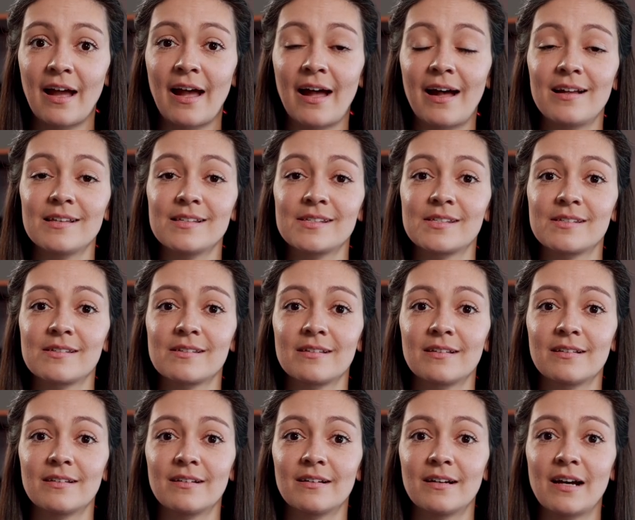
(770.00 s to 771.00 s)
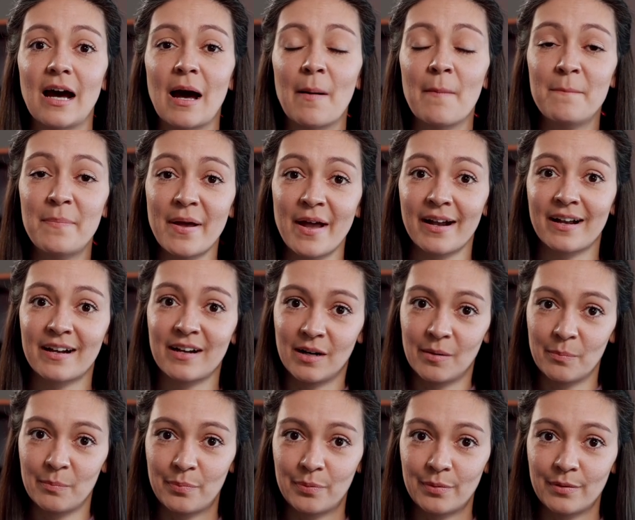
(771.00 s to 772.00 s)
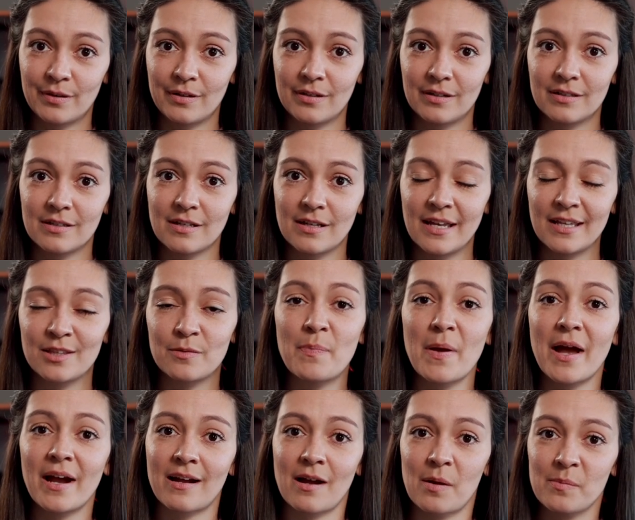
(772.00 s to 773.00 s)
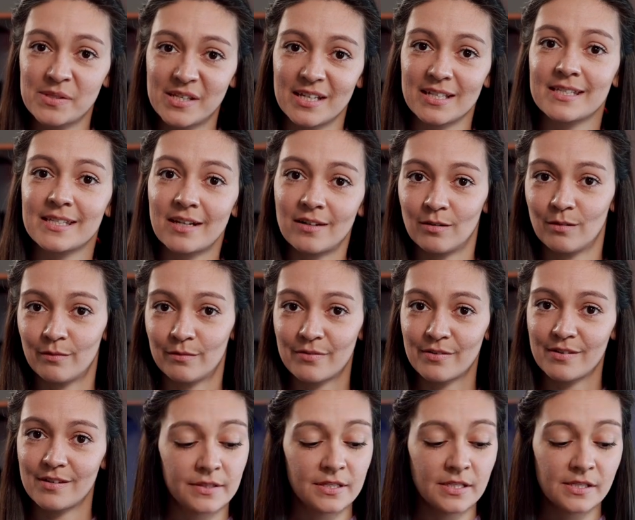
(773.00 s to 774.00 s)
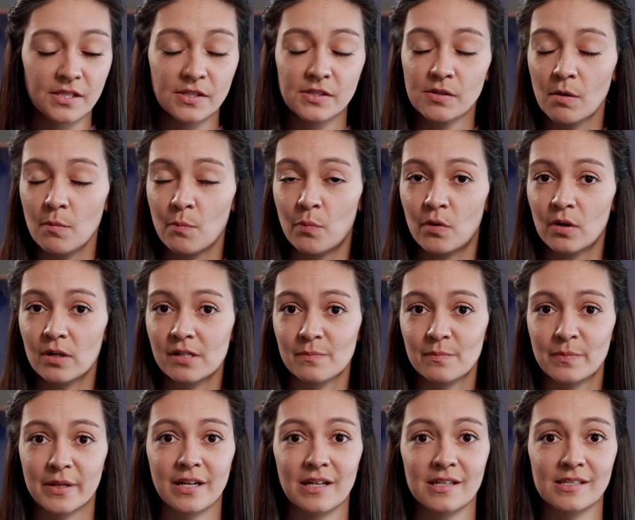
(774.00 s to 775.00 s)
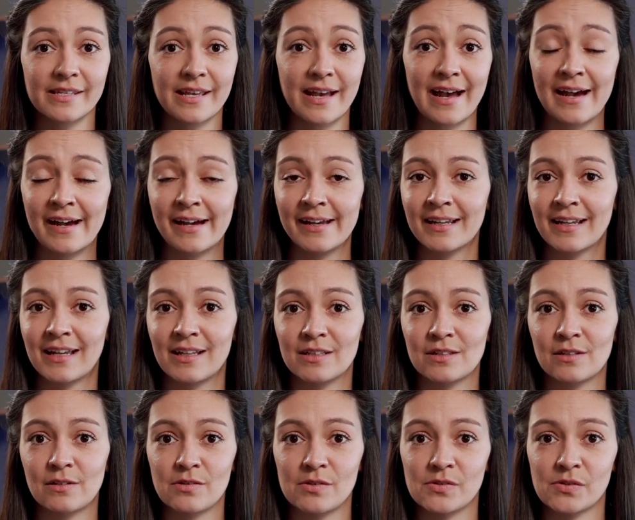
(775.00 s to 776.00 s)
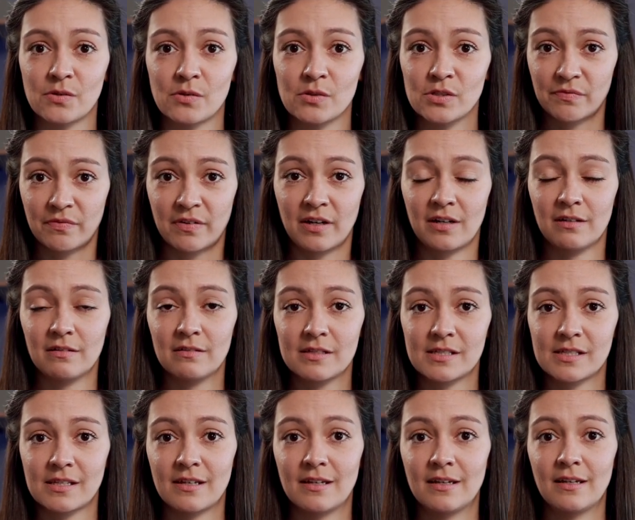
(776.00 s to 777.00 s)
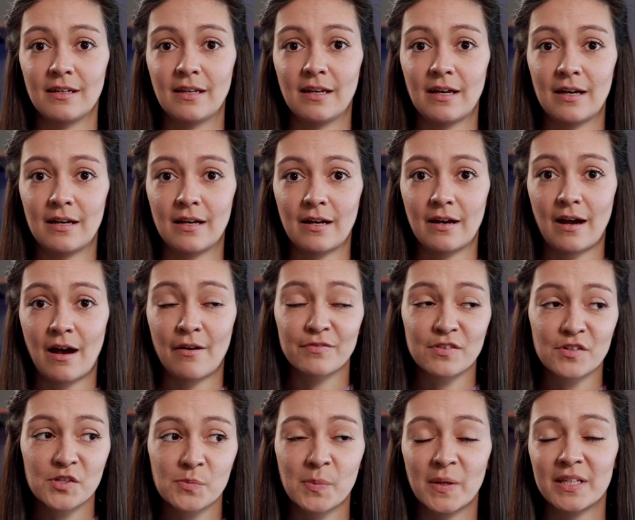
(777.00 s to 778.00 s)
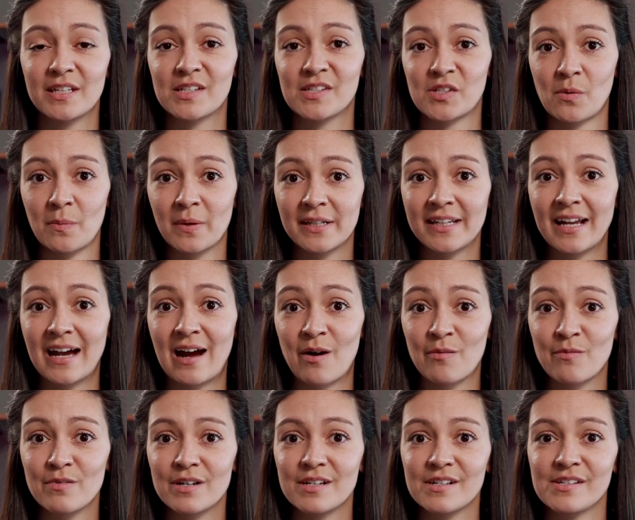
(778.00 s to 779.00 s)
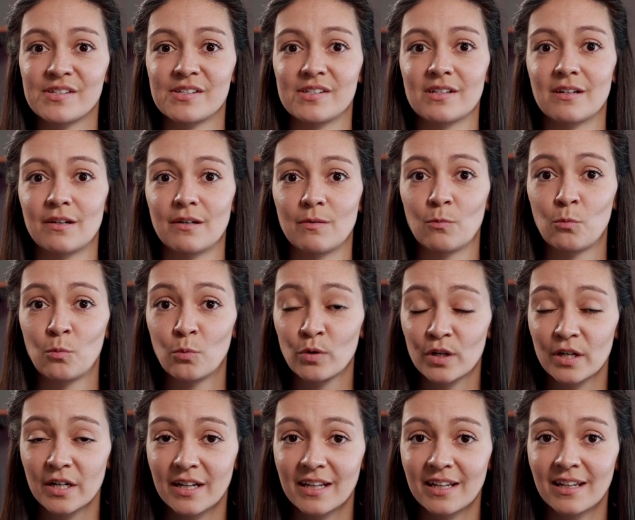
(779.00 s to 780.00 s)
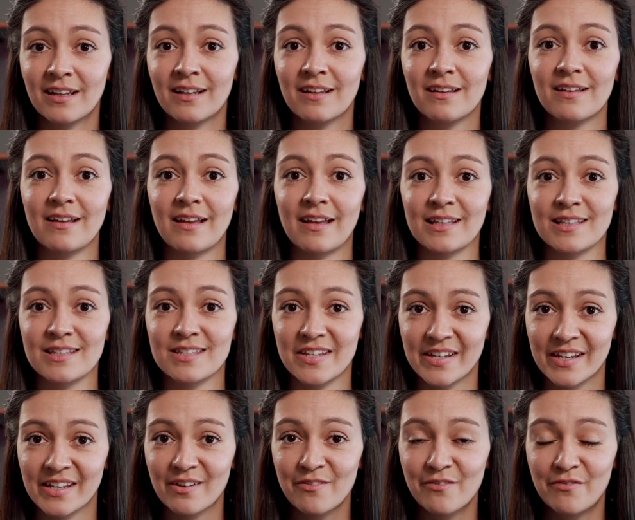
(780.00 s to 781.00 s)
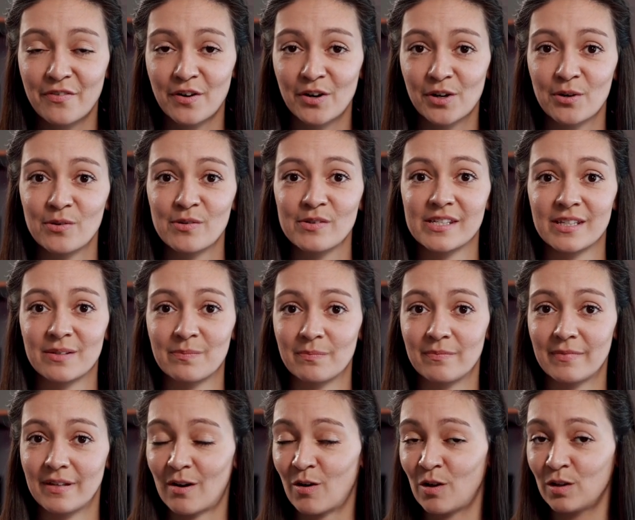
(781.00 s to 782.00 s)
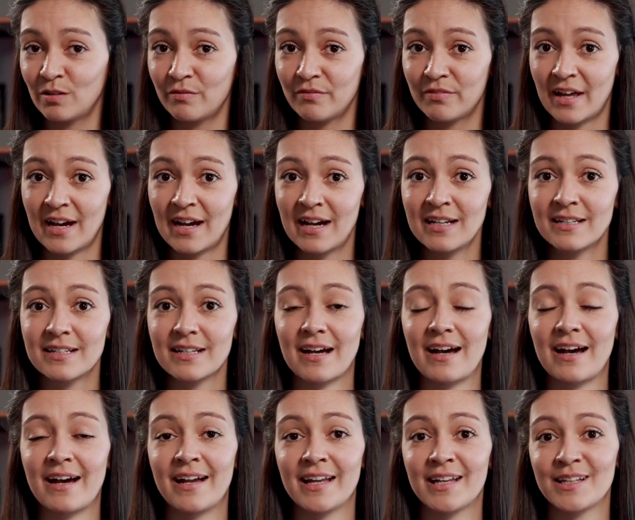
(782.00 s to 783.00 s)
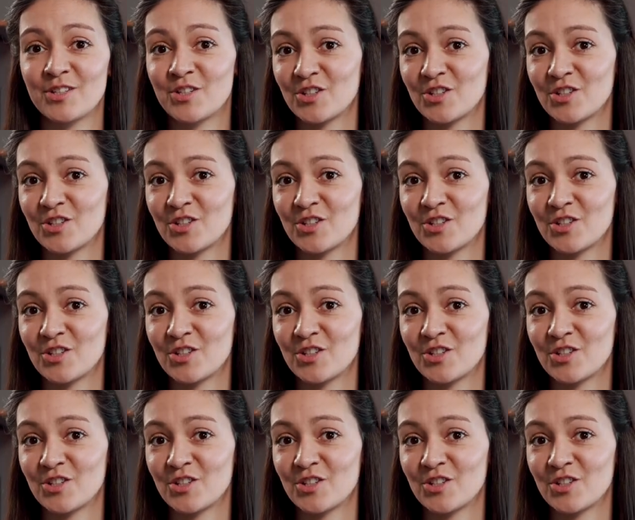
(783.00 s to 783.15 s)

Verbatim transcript: has a backup. It backups itself. This is so important because I can't lose those files. After spending so many hours working and taking photos and all of that, I